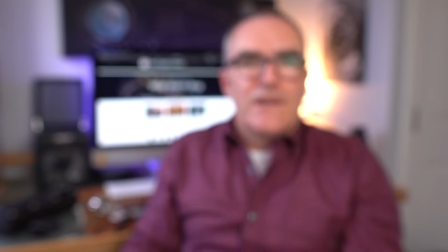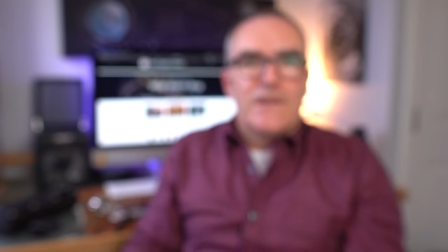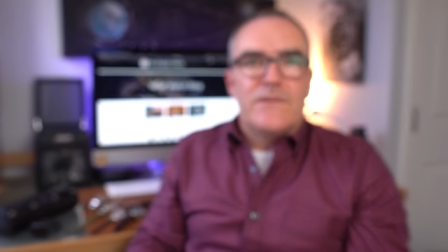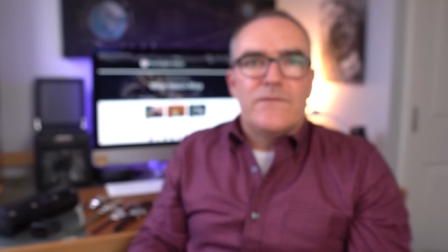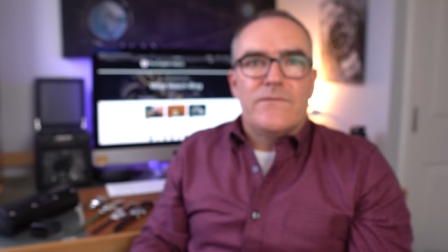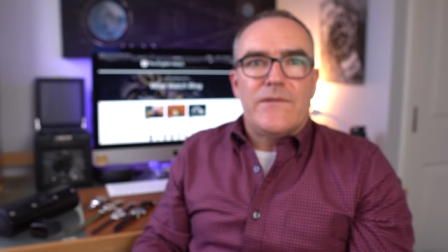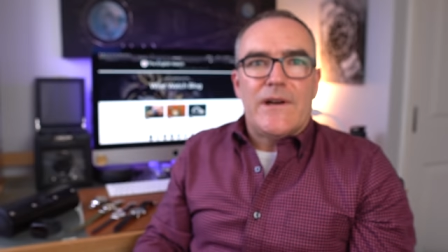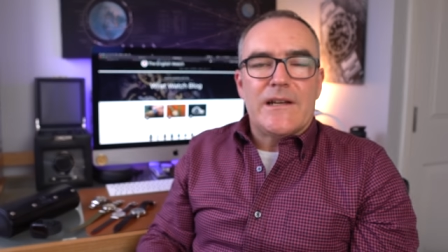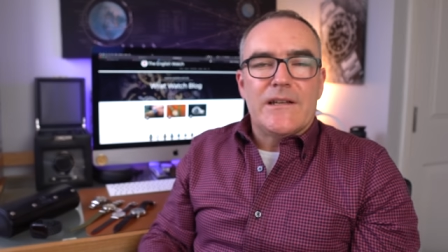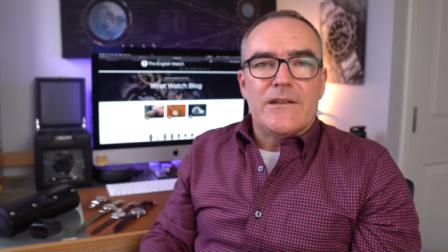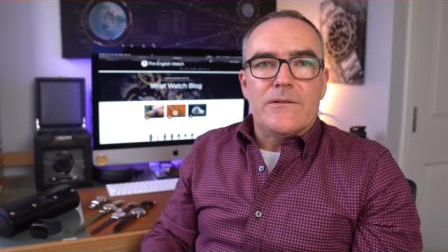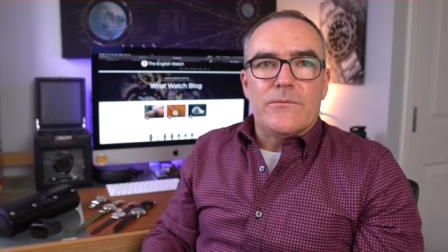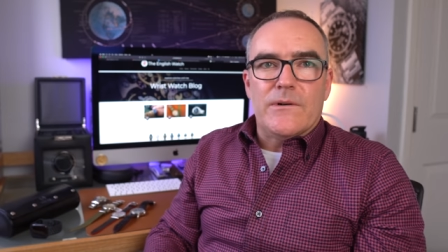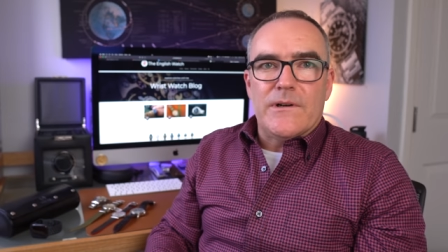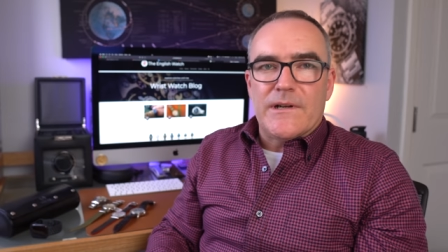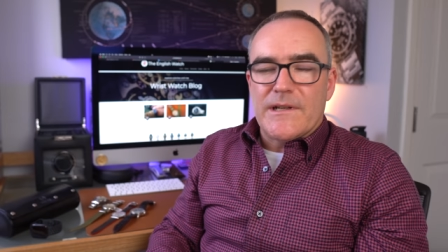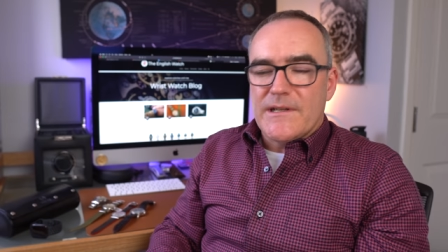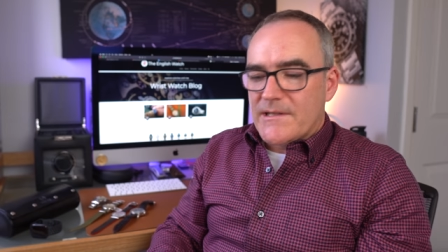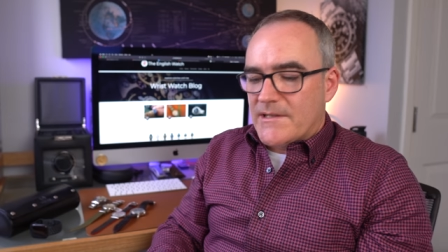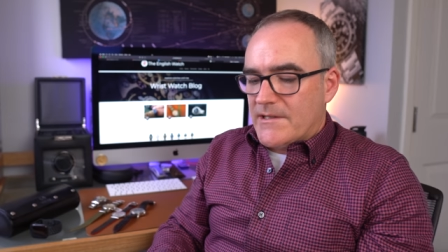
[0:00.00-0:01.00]

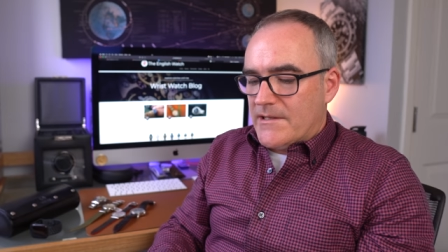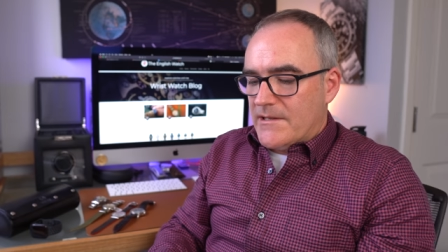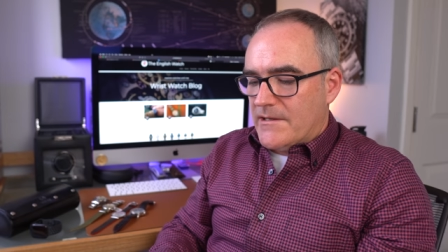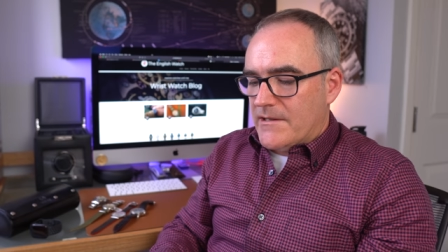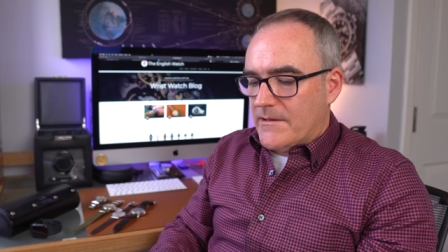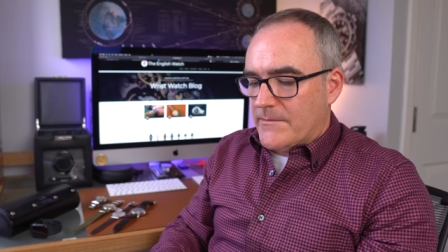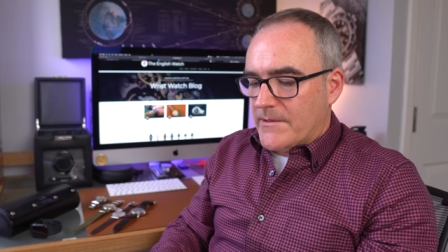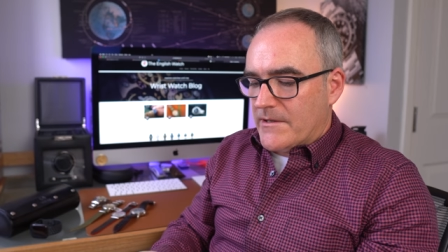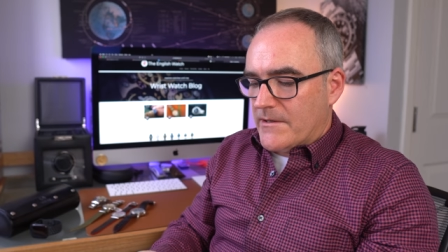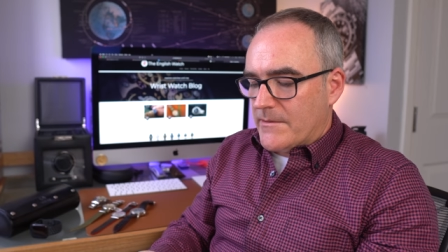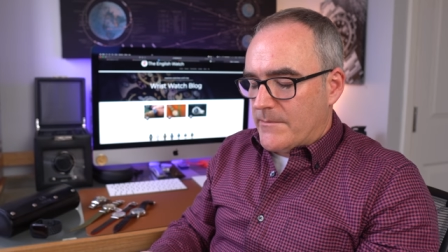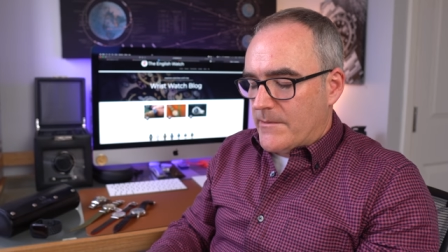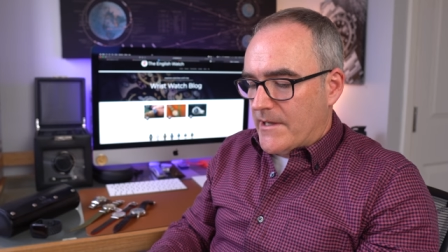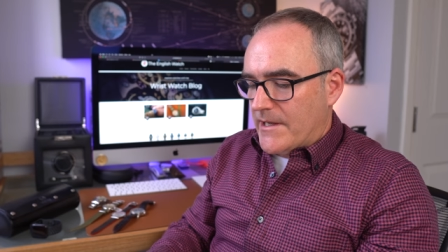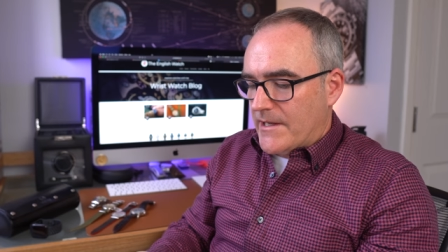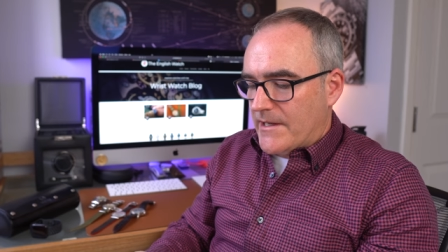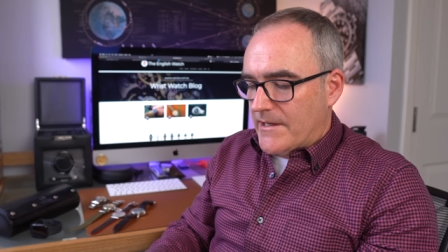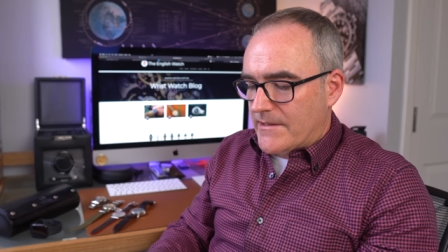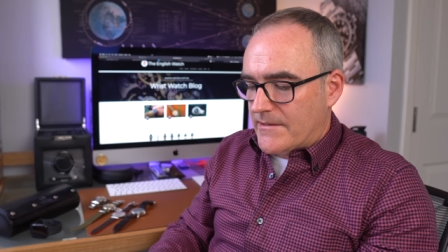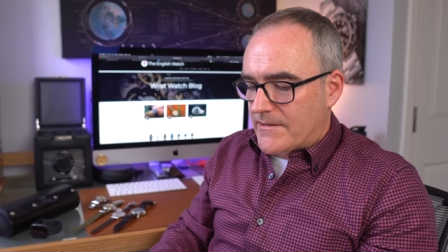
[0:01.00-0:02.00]
value-wise, I mean, I
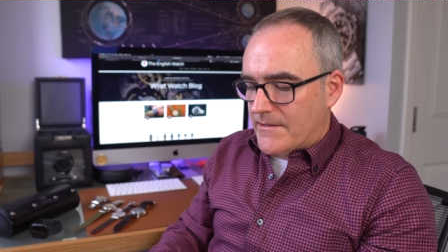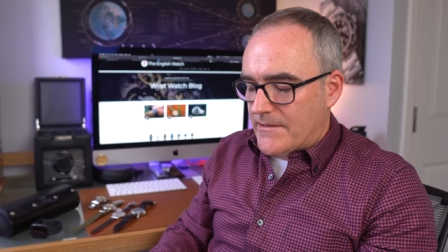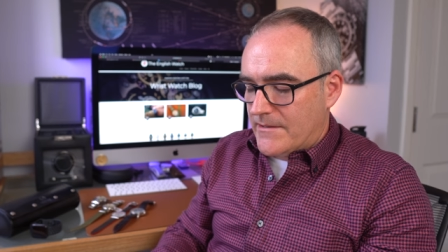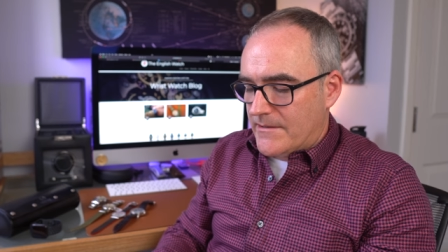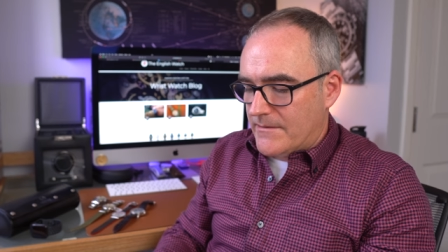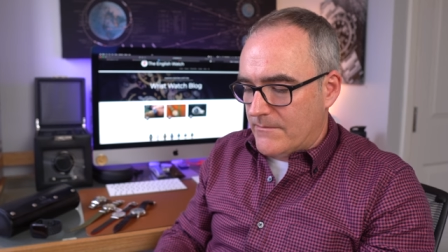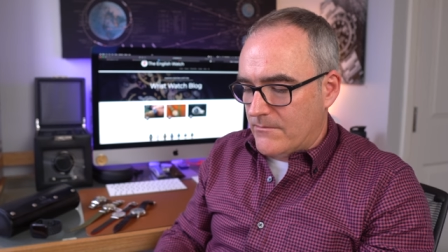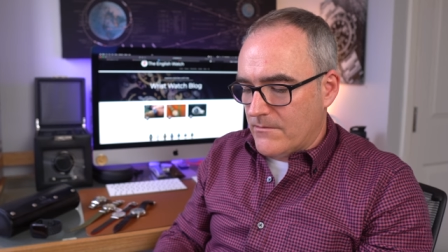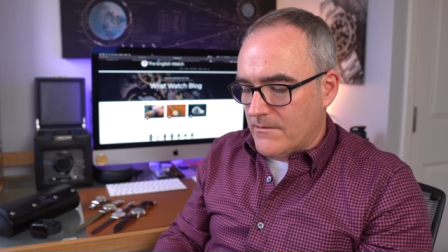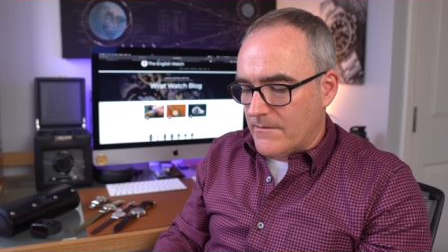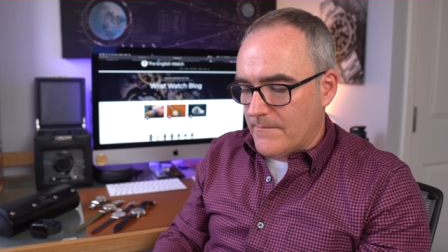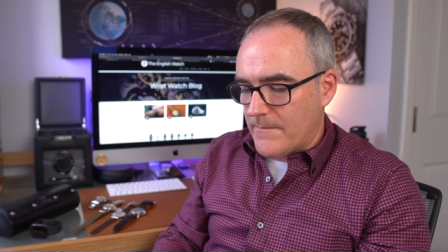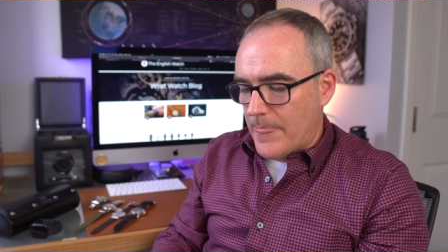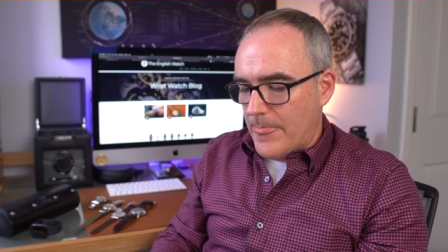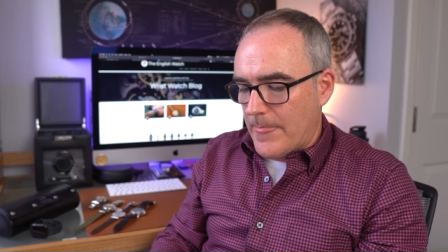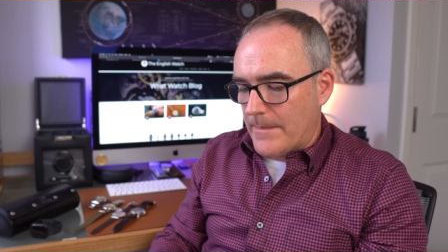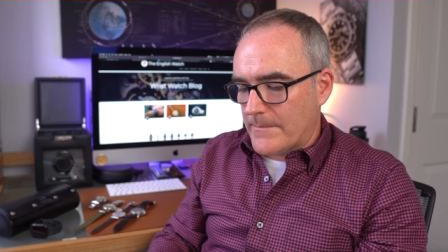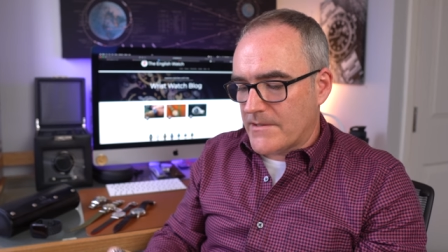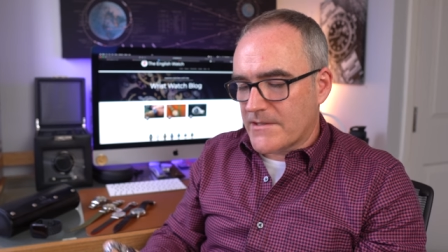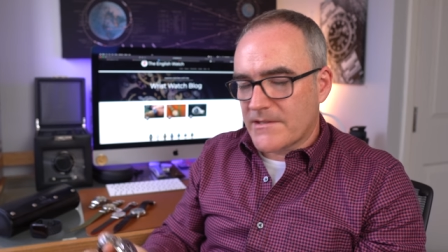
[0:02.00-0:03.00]
paid, what,
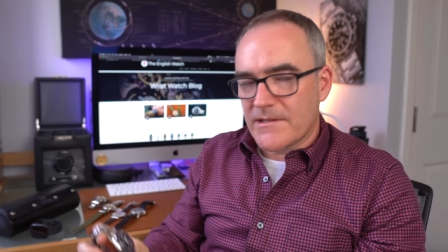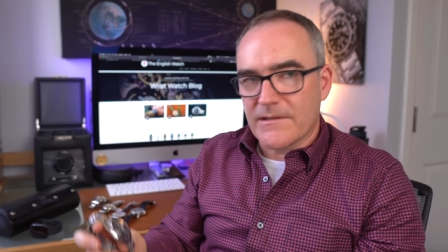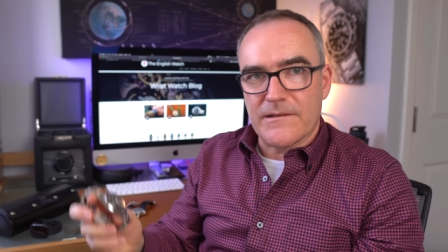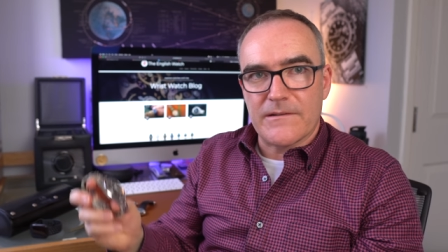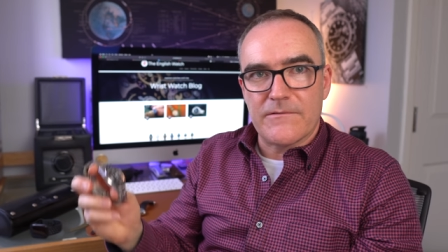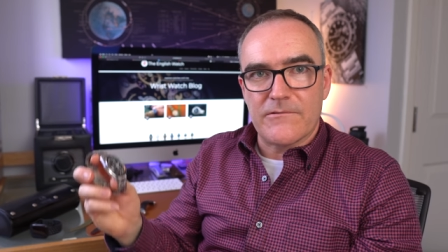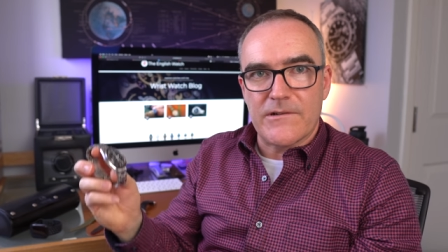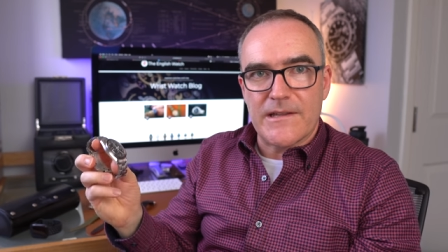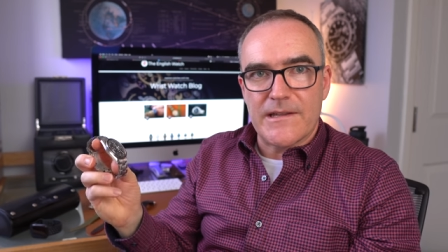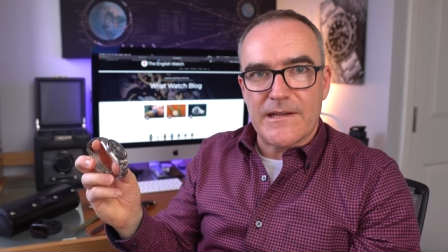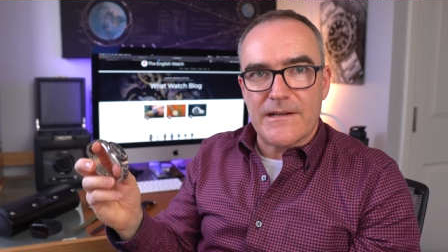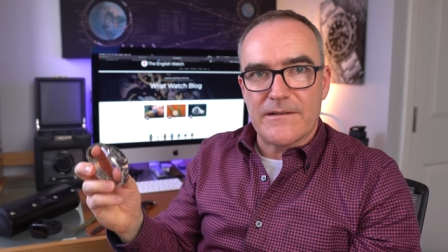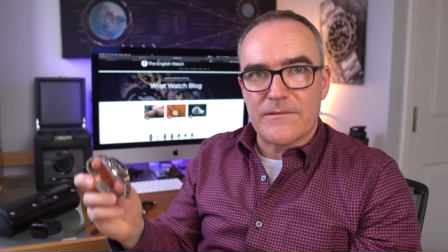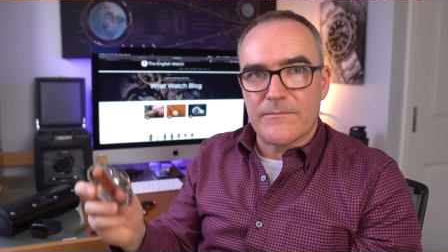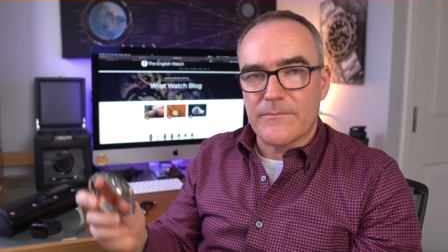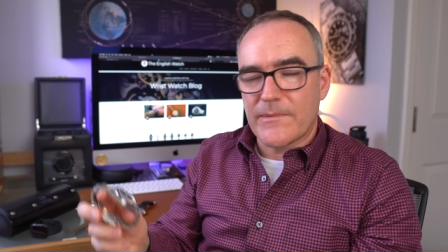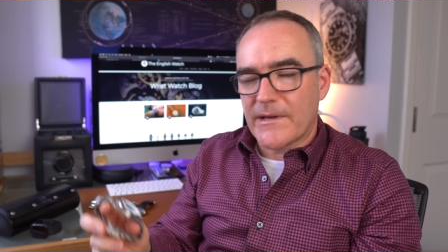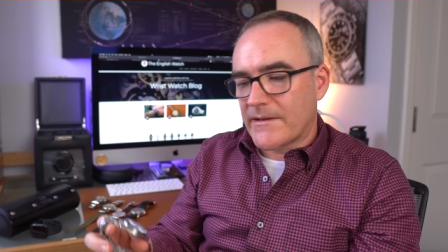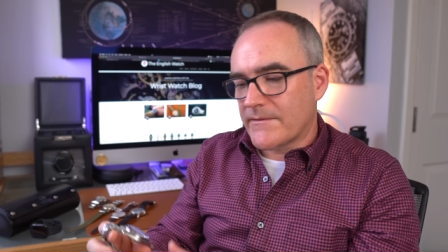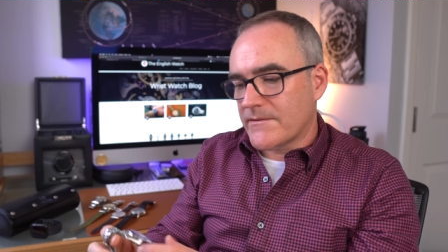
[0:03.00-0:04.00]
just under
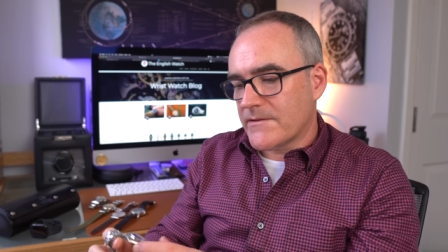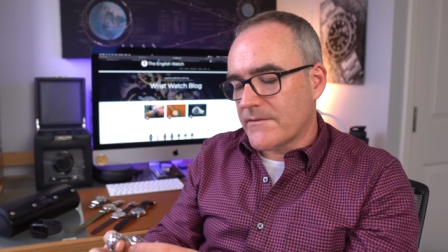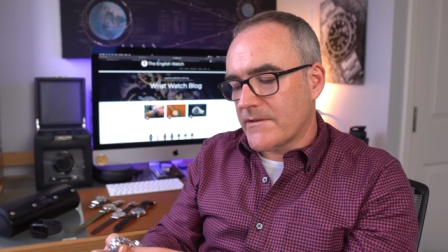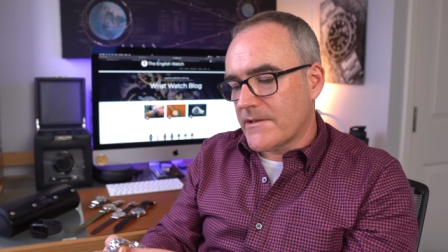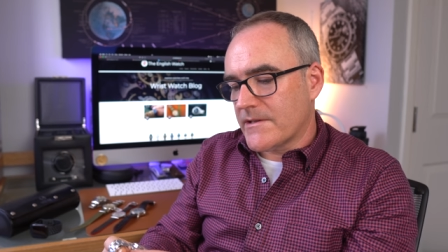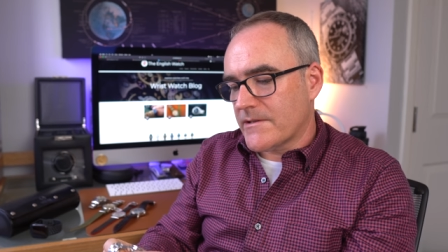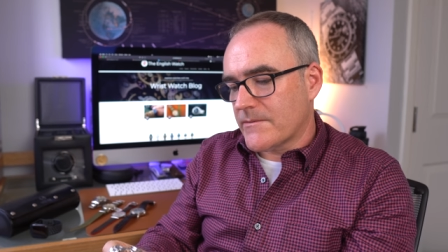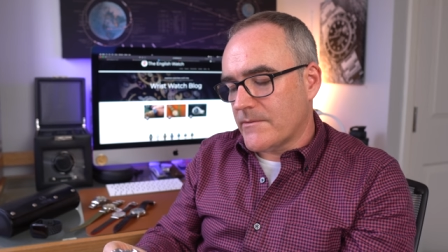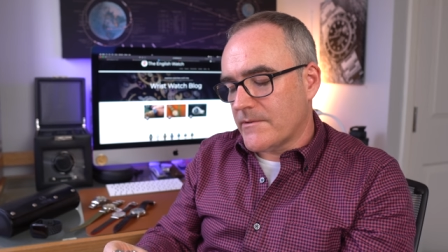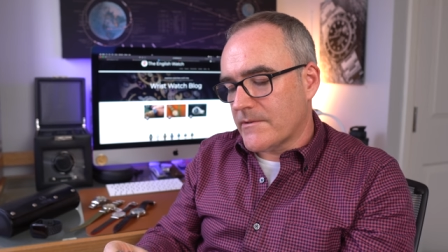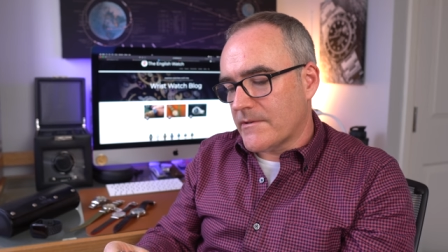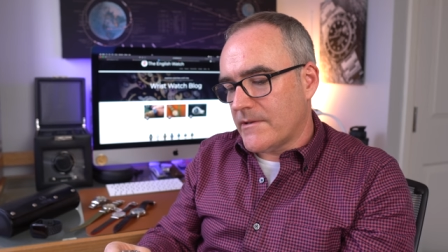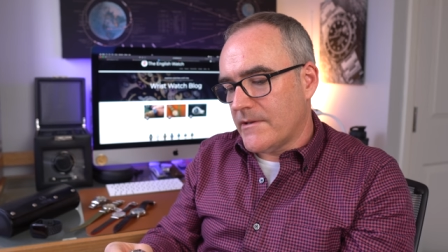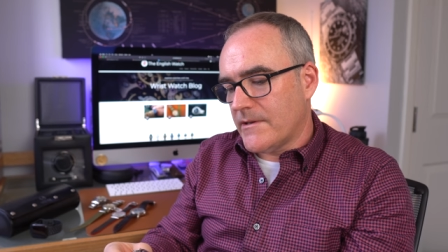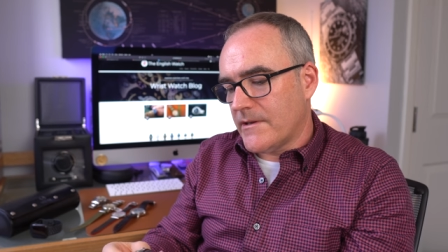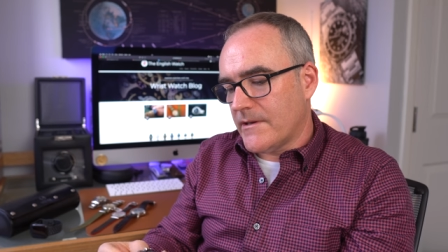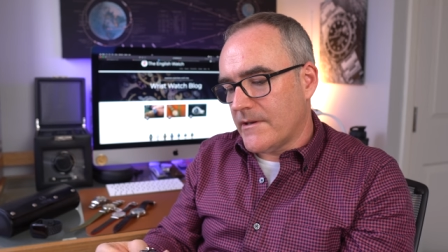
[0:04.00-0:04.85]
£3,000 for this one.